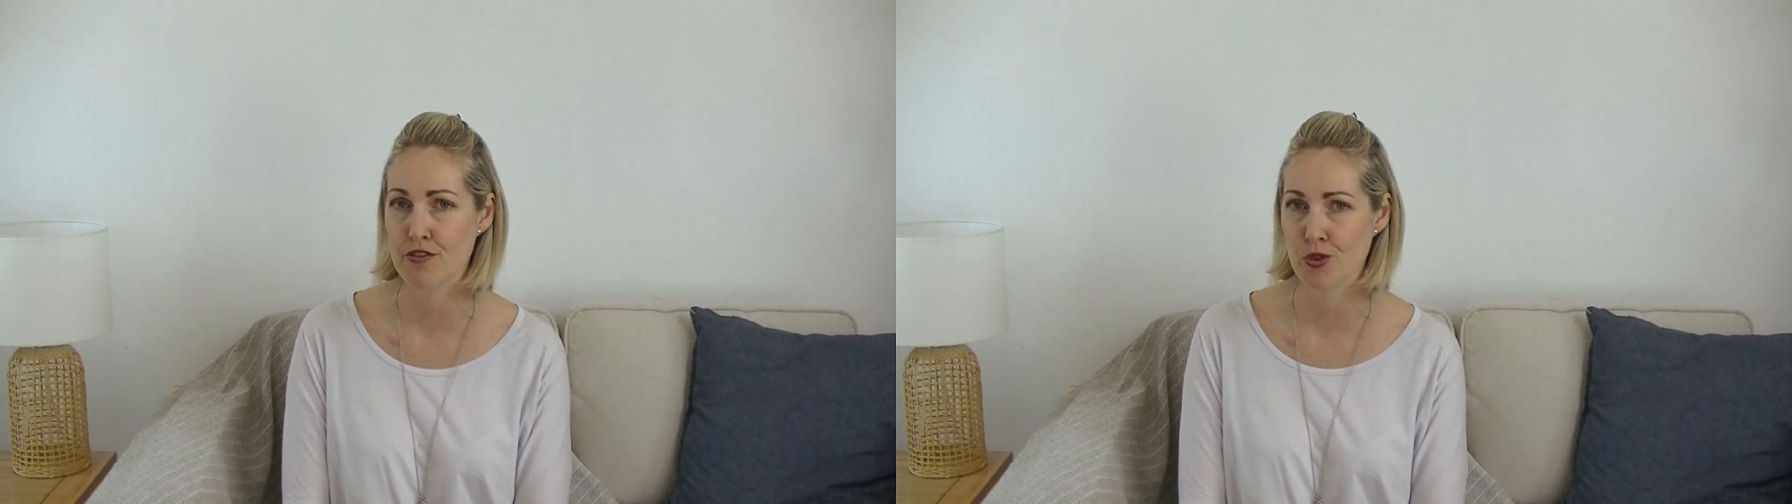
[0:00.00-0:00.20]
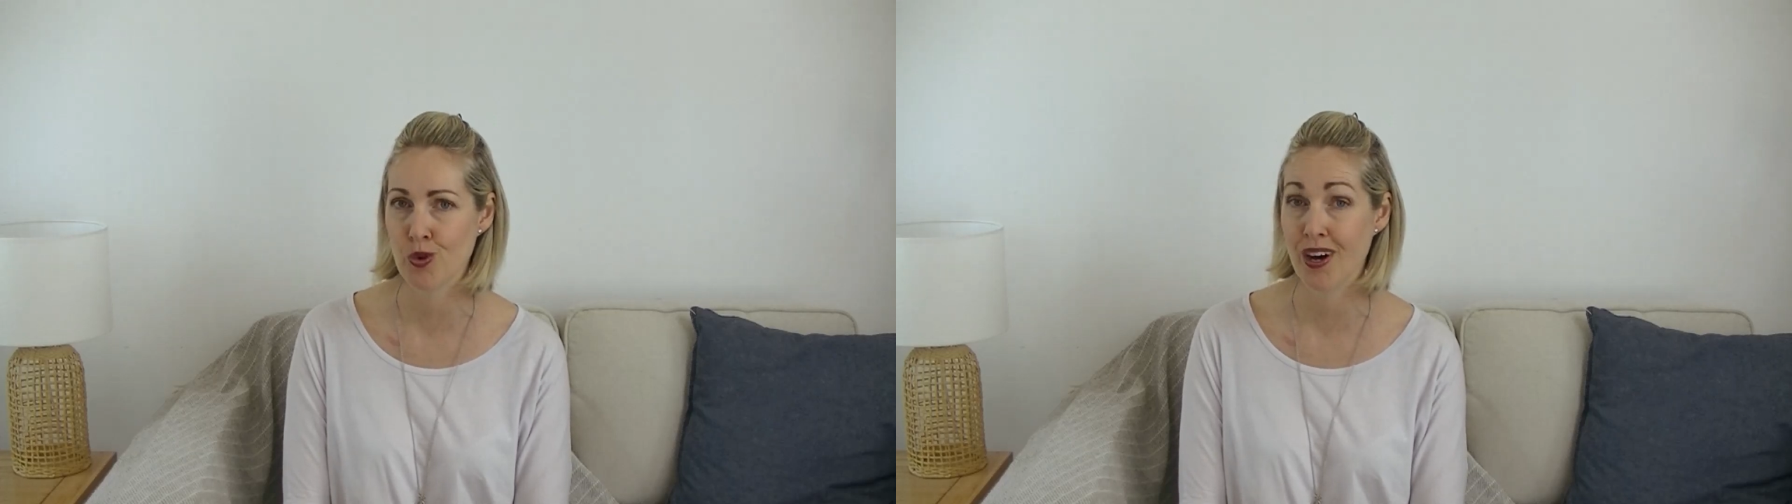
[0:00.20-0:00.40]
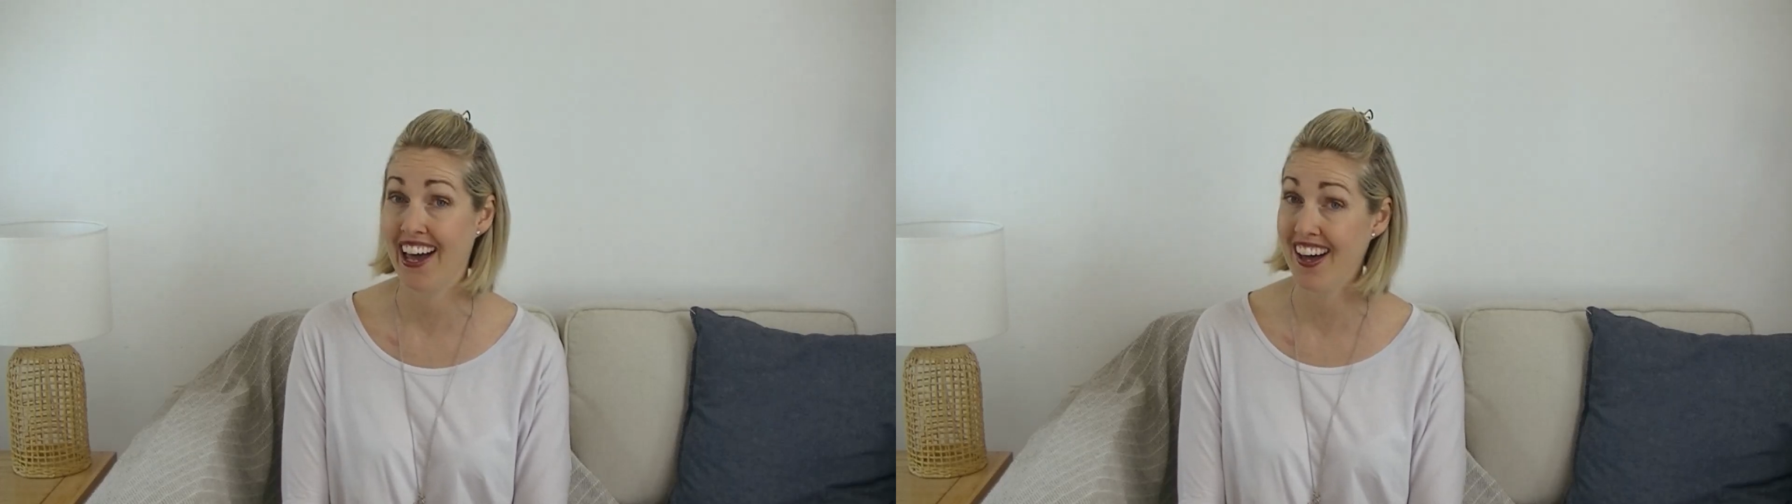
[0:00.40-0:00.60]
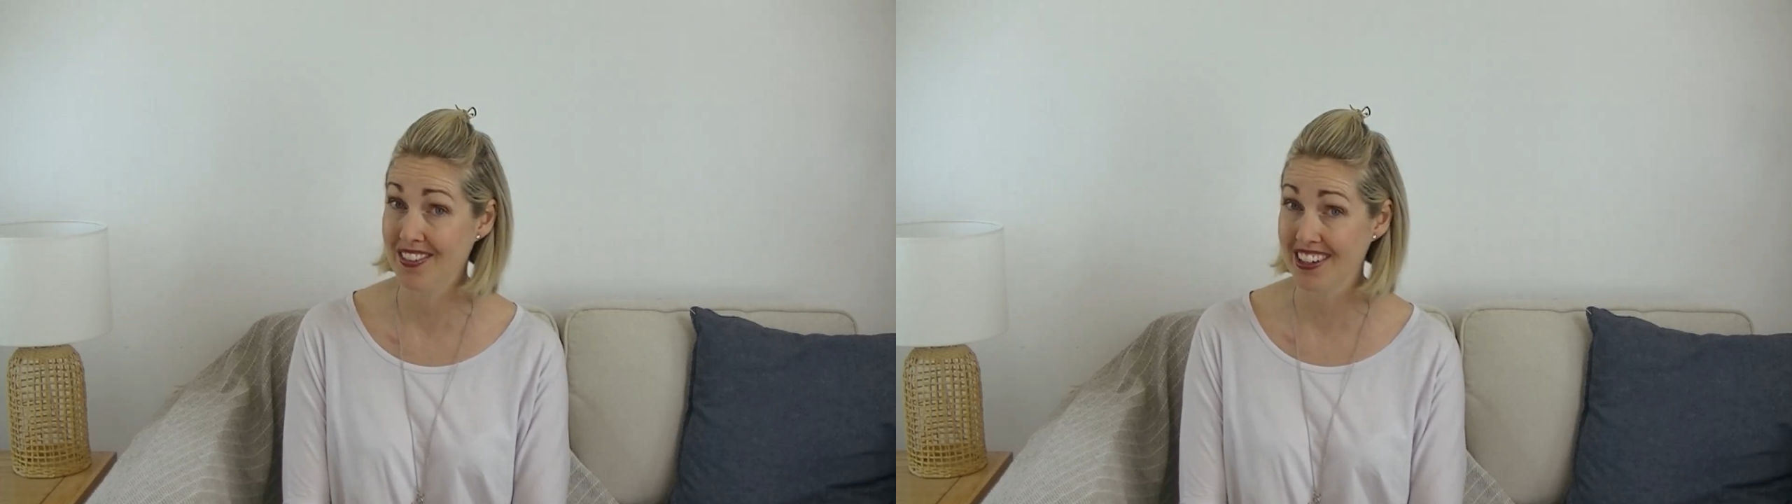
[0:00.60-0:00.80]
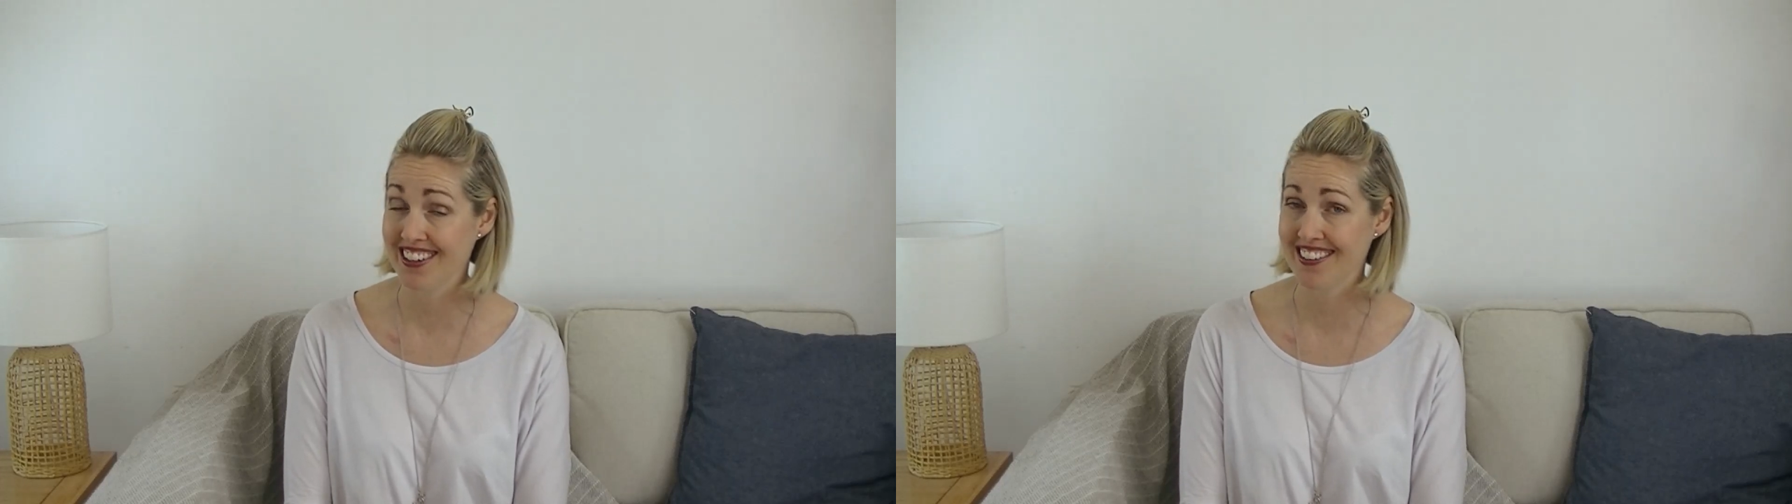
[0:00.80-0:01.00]
for
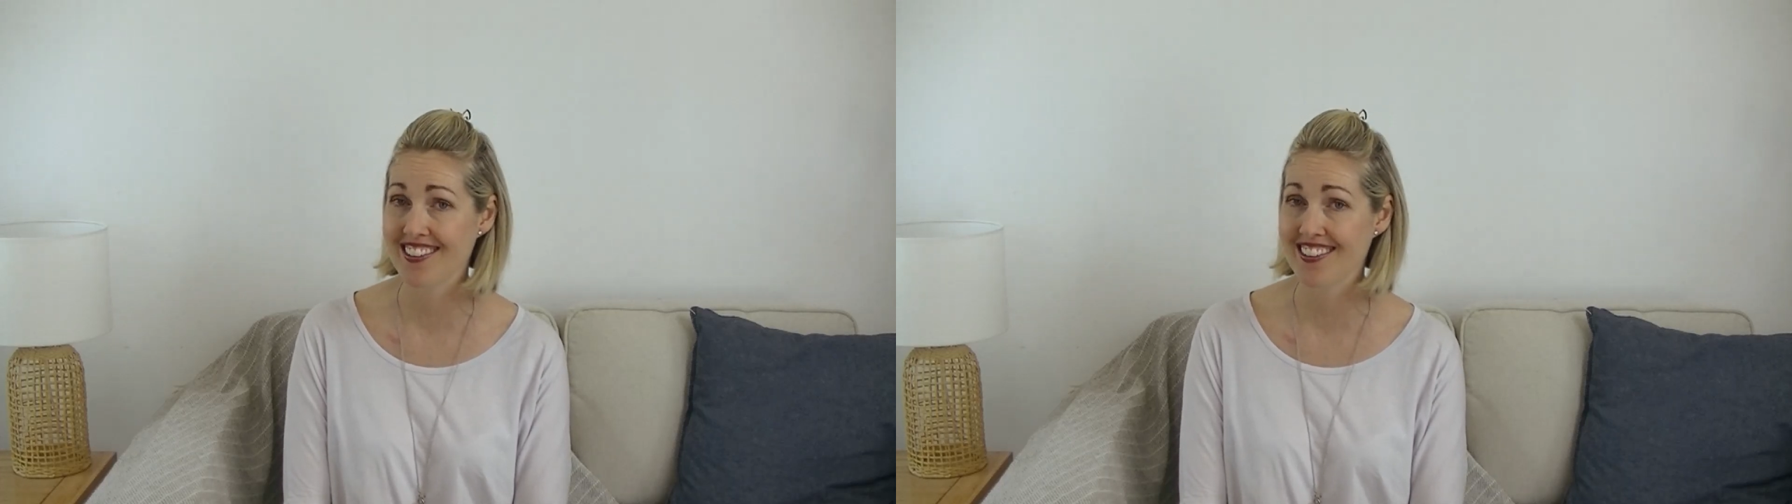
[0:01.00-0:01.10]
having it.